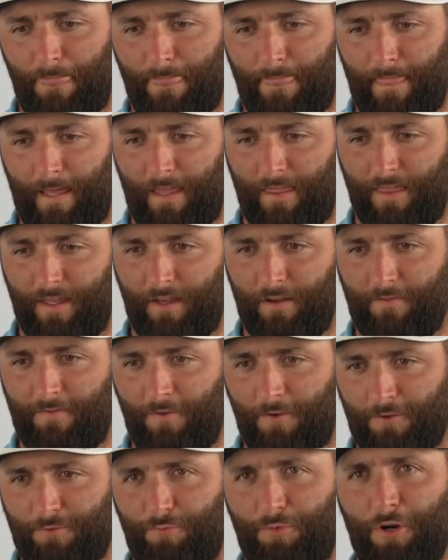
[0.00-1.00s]
I think it
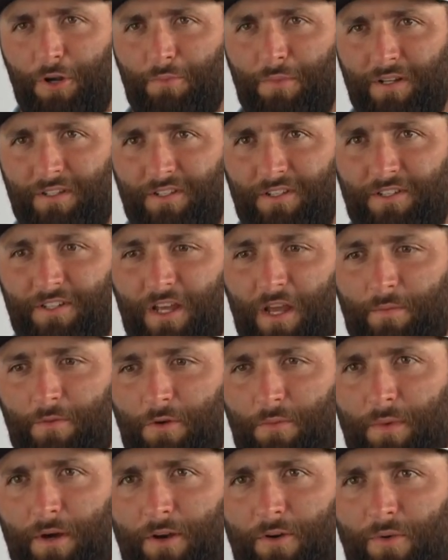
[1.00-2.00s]
feels pretty much the same
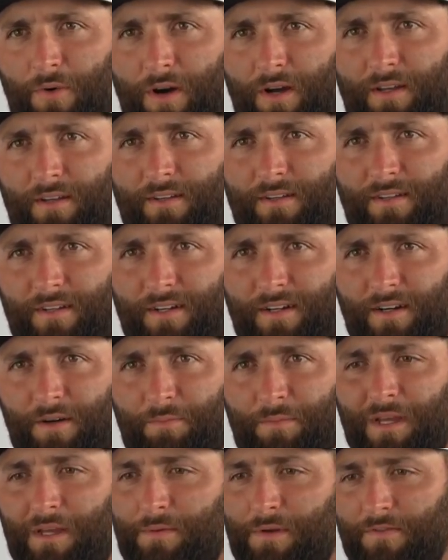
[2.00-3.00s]
no matter what.
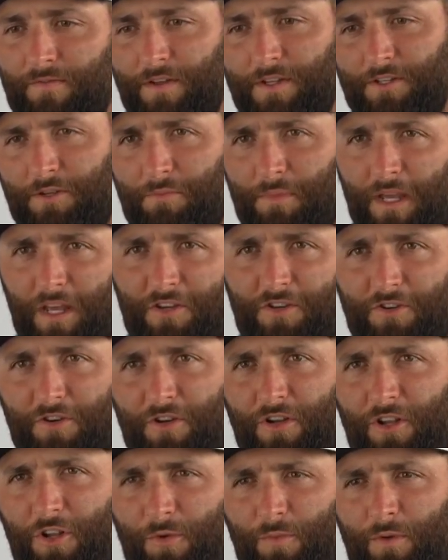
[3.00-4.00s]
Maybe if it's a major,
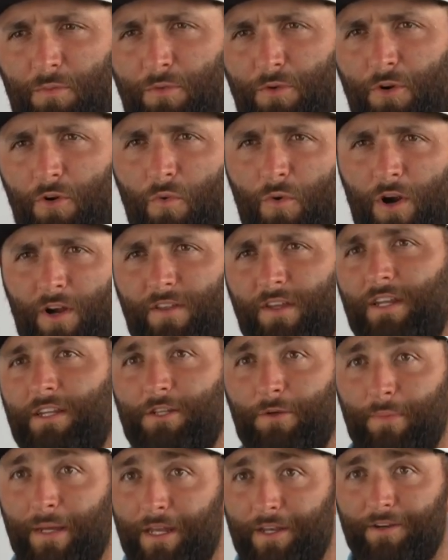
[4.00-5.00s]
you're a little bit more aware that it's
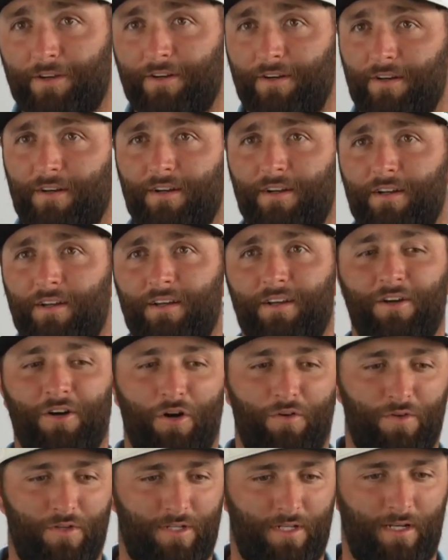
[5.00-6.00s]
a major,
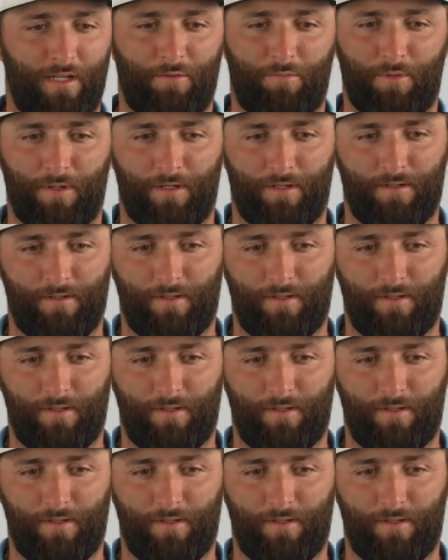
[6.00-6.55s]
obviously, but